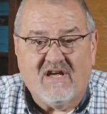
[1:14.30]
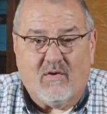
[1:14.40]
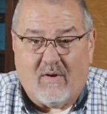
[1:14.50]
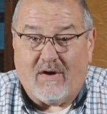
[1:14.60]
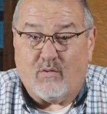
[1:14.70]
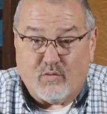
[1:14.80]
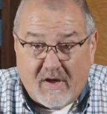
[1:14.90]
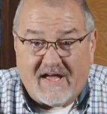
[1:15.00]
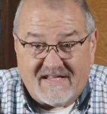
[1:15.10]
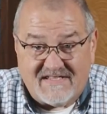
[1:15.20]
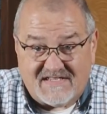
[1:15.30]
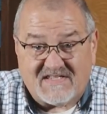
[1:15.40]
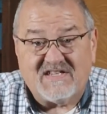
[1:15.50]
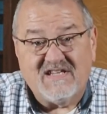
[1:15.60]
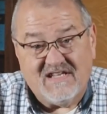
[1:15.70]
while
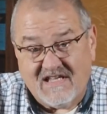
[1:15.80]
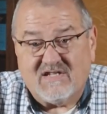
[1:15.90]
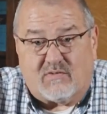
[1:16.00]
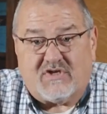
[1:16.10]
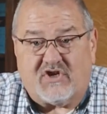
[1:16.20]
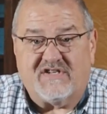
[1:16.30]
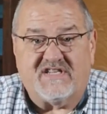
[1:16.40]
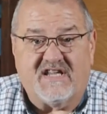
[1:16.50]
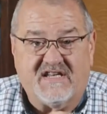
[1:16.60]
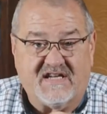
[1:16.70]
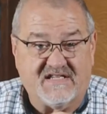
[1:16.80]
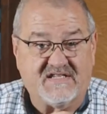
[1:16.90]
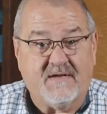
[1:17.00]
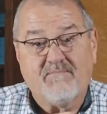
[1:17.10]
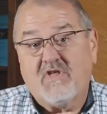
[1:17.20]
runs is what Tarzan
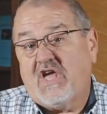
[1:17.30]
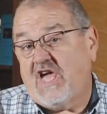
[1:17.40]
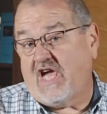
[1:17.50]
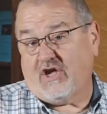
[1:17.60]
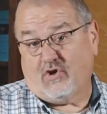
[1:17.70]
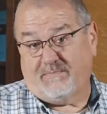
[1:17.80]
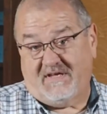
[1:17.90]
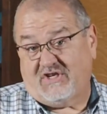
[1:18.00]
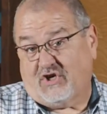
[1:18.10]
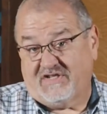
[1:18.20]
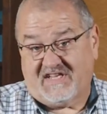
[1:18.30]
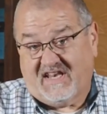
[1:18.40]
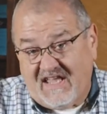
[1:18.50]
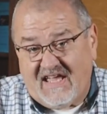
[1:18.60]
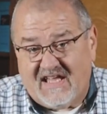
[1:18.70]
does. It could be
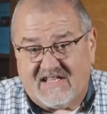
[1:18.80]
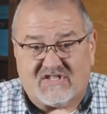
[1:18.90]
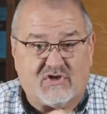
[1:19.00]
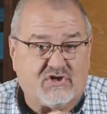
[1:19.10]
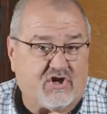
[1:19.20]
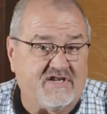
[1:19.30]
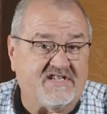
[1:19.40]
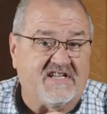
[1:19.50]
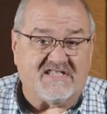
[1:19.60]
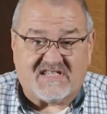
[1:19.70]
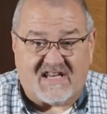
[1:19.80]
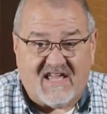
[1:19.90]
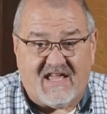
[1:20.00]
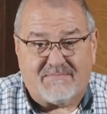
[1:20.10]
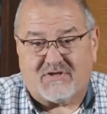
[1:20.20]
Tarzan eats, or Tarzan
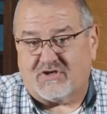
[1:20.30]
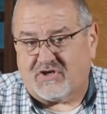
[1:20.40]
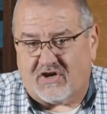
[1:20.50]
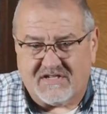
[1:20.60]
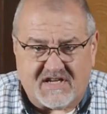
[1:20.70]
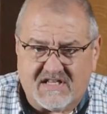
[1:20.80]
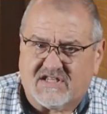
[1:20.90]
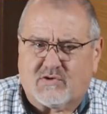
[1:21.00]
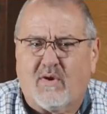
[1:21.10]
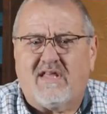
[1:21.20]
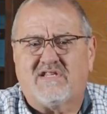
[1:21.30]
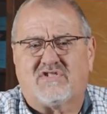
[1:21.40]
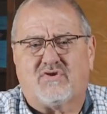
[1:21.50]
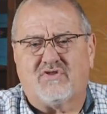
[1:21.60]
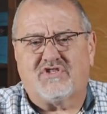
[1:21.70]
sleeps, or Tarzan swings
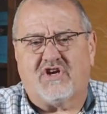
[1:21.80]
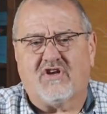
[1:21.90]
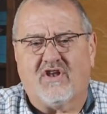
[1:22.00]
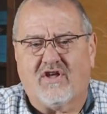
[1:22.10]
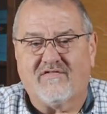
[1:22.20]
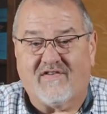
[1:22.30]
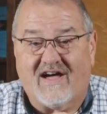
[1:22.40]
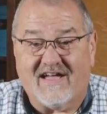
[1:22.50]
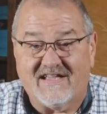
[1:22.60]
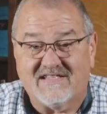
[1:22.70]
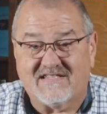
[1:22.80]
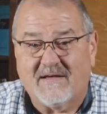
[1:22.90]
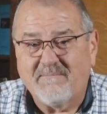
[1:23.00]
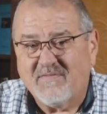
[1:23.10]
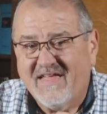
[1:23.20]
through the jungle on vines.
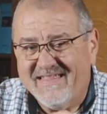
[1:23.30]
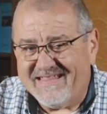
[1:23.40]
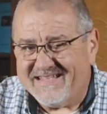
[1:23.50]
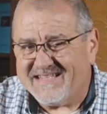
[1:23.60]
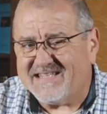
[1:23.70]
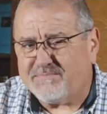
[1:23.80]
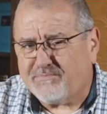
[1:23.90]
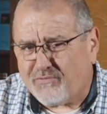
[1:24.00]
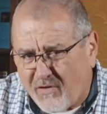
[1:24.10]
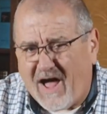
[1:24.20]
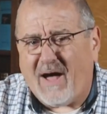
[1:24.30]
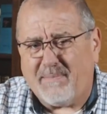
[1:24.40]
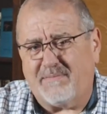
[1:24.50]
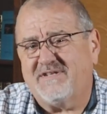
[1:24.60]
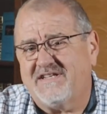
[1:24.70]
This is
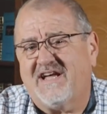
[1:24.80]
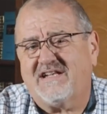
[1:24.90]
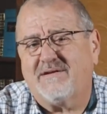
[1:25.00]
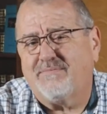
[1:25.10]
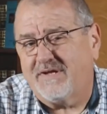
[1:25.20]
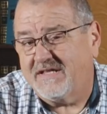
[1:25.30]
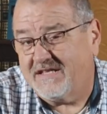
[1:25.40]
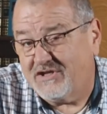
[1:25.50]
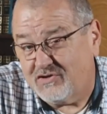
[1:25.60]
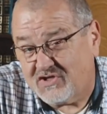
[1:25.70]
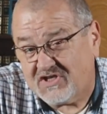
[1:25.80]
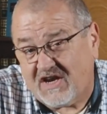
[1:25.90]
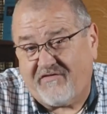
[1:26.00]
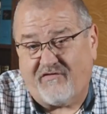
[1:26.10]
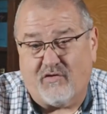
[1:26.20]
probably not completely new
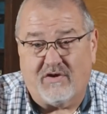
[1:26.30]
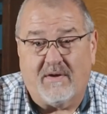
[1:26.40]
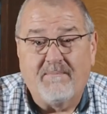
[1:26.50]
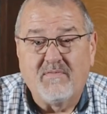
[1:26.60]
stuff for you,